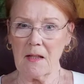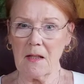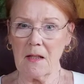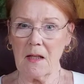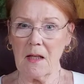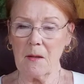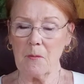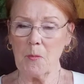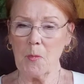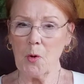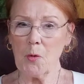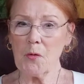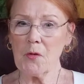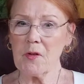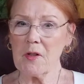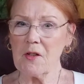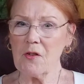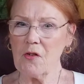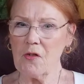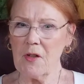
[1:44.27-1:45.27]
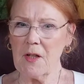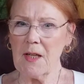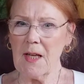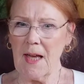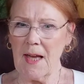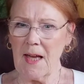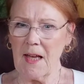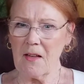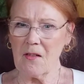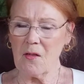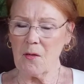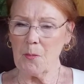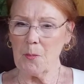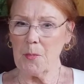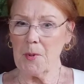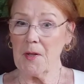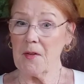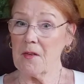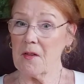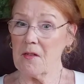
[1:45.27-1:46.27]
And mostly she has,
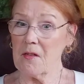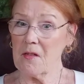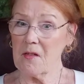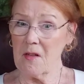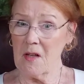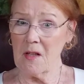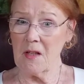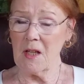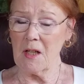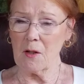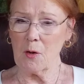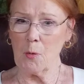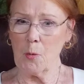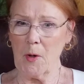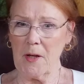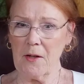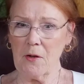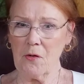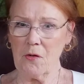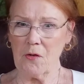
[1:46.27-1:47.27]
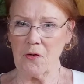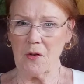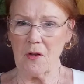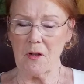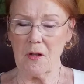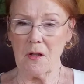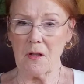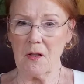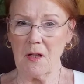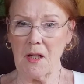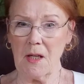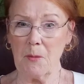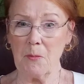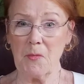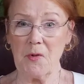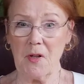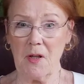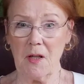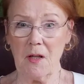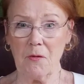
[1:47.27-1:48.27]
but the son in question, named
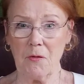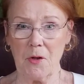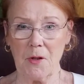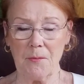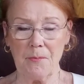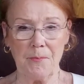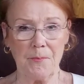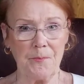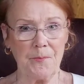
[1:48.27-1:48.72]
Aaron,